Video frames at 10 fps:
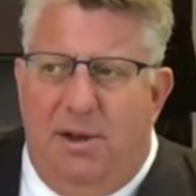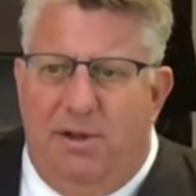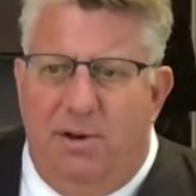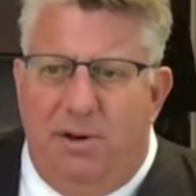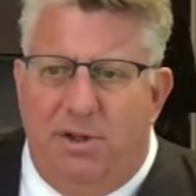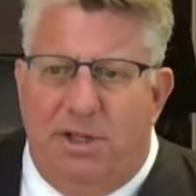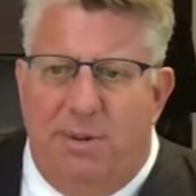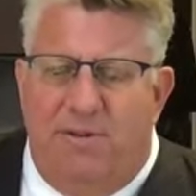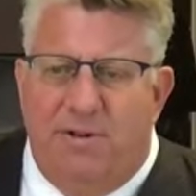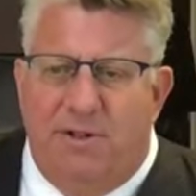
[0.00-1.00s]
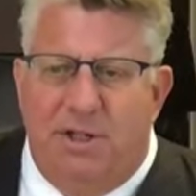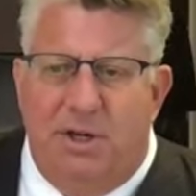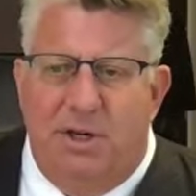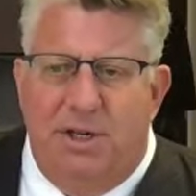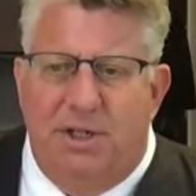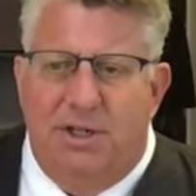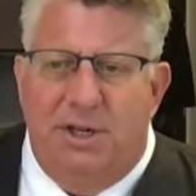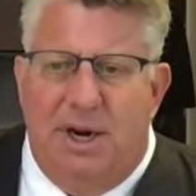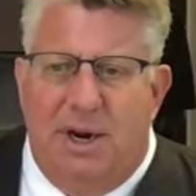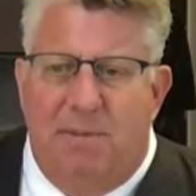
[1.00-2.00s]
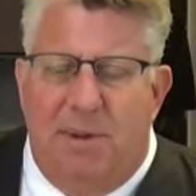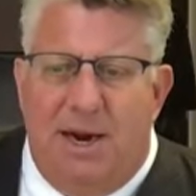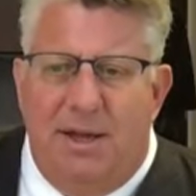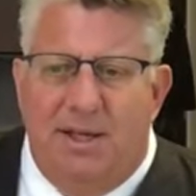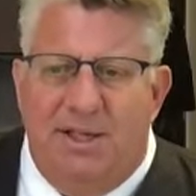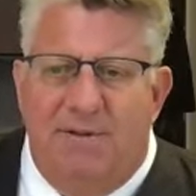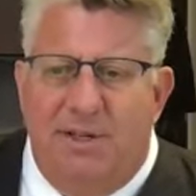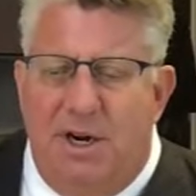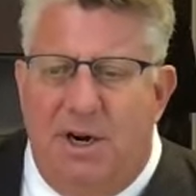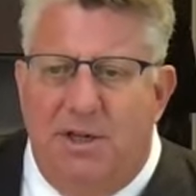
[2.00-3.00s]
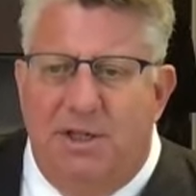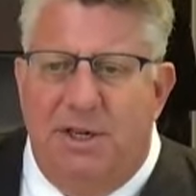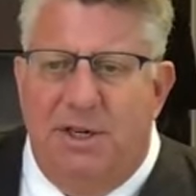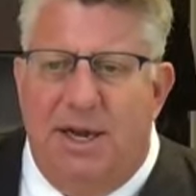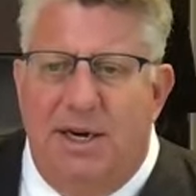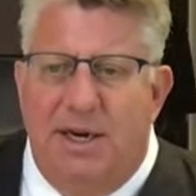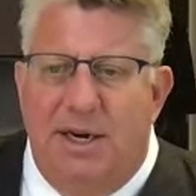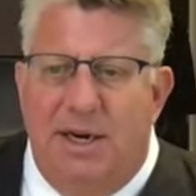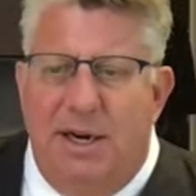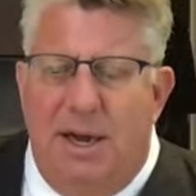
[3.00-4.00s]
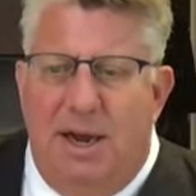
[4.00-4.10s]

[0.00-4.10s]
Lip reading: through some of his attorneys back in the 1700s in London.